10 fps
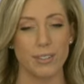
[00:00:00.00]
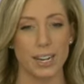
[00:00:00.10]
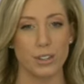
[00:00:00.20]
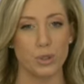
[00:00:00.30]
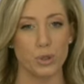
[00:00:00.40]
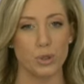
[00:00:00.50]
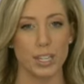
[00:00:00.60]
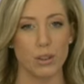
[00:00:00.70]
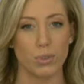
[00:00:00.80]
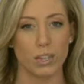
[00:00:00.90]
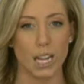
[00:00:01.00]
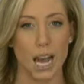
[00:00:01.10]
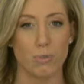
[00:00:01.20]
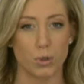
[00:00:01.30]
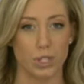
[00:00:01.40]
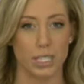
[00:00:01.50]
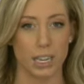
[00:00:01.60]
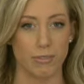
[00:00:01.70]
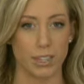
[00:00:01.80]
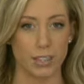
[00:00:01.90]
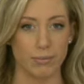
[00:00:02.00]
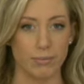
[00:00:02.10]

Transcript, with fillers: Financial News Network. I'm Christy Duffy.